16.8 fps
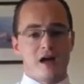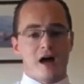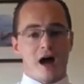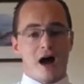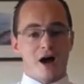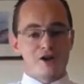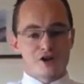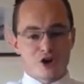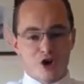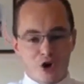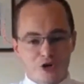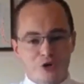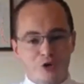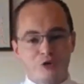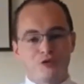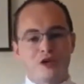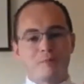And not
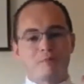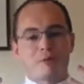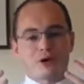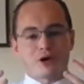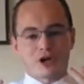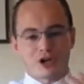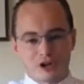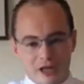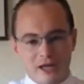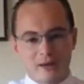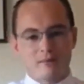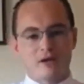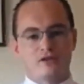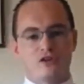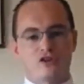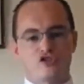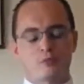only proclaiming
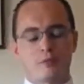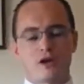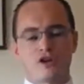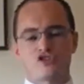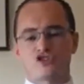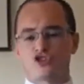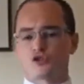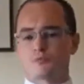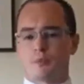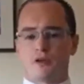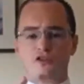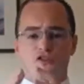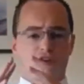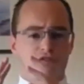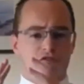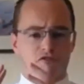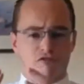this message, but
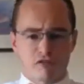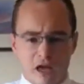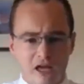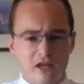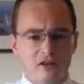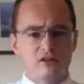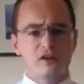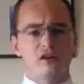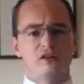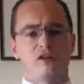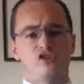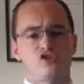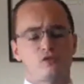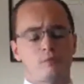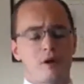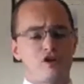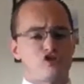defending this
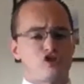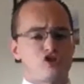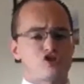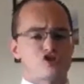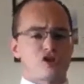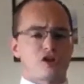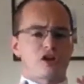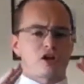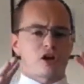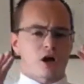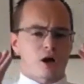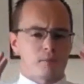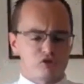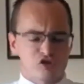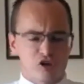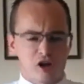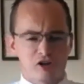message that
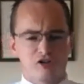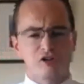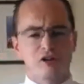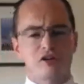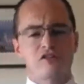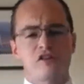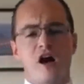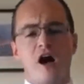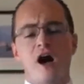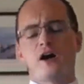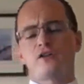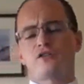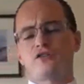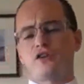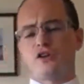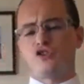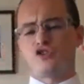comes under attack,
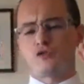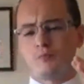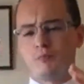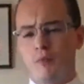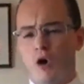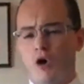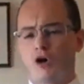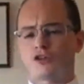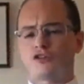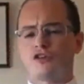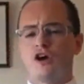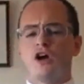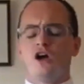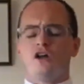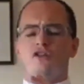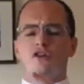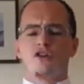that is mocked,
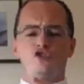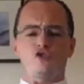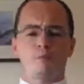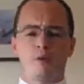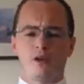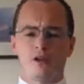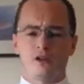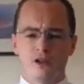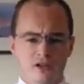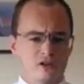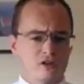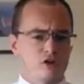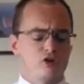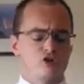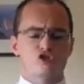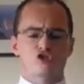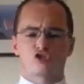that is
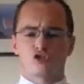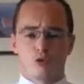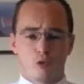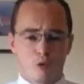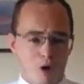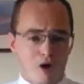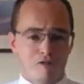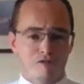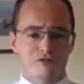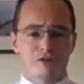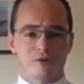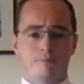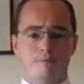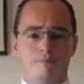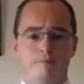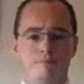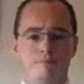belittled so often.